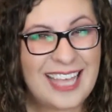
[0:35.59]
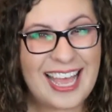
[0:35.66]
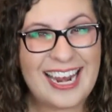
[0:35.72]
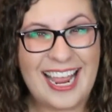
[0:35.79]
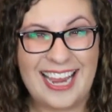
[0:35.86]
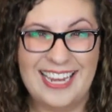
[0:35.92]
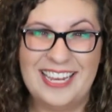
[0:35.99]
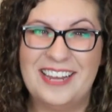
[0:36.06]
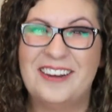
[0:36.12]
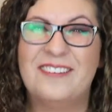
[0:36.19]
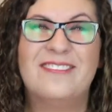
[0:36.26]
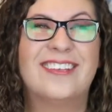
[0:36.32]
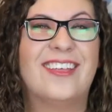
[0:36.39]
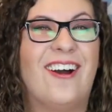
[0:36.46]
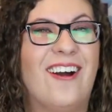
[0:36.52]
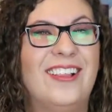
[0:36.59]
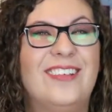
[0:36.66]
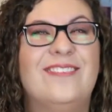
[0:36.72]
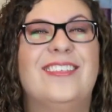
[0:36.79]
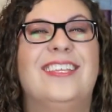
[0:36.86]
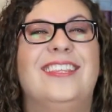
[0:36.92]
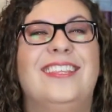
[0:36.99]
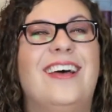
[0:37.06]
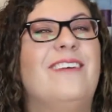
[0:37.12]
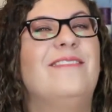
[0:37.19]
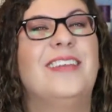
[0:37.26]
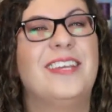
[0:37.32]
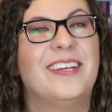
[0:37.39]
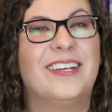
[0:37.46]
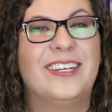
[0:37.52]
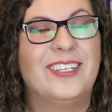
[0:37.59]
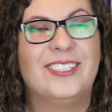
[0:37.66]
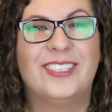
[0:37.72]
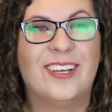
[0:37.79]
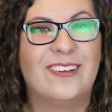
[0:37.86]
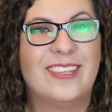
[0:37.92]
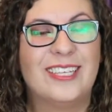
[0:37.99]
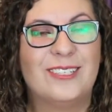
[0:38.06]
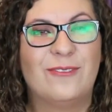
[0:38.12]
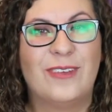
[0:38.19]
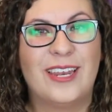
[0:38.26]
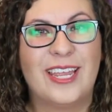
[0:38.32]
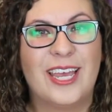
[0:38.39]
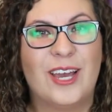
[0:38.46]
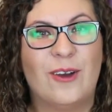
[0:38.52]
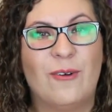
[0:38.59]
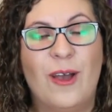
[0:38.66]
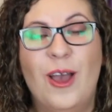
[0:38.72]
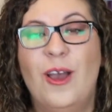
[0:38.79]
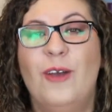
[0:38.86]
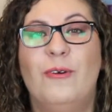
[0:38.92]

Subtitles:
and I know with all of the love that you're gonna show this video,